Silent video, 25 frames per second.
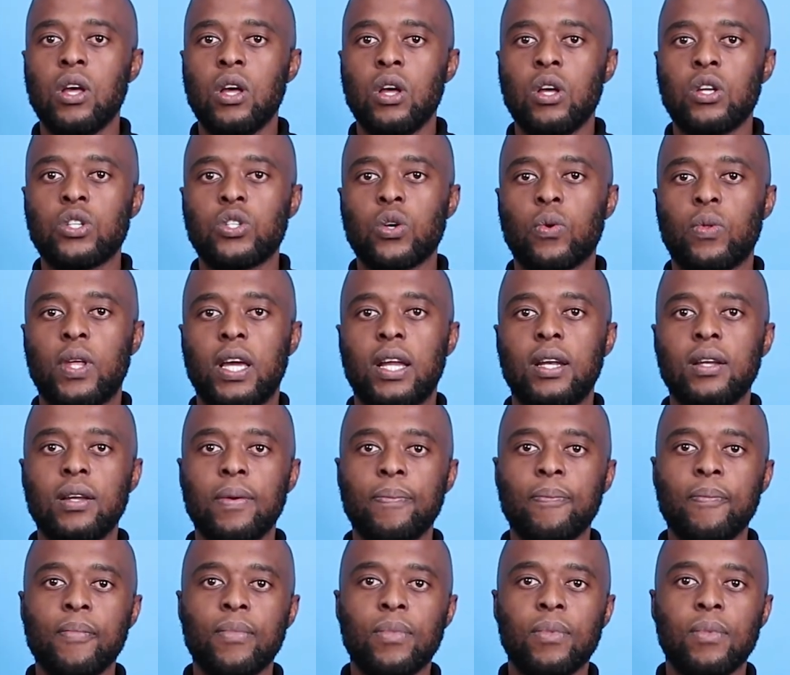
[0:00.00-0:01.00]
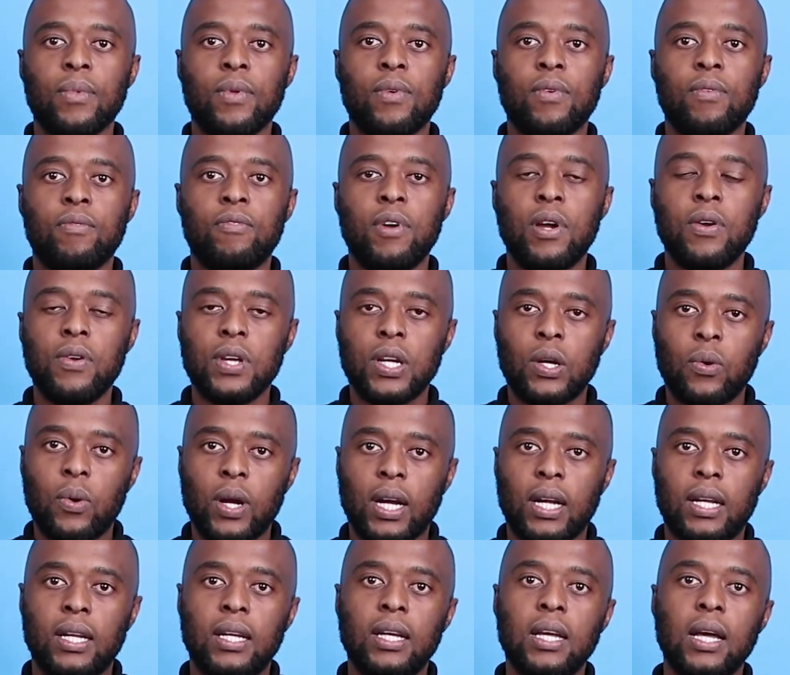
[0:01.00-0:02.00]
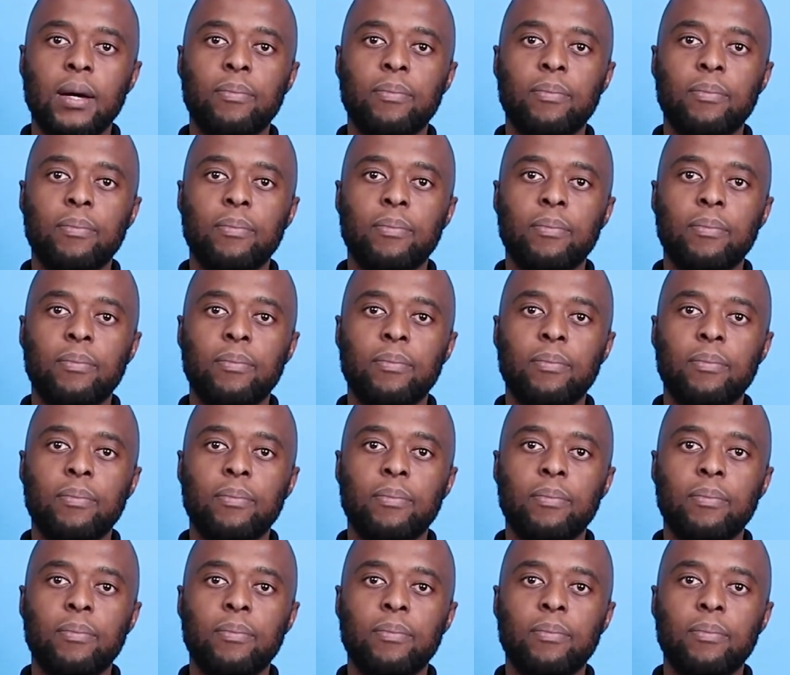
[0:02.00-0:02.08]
So then, very quickly,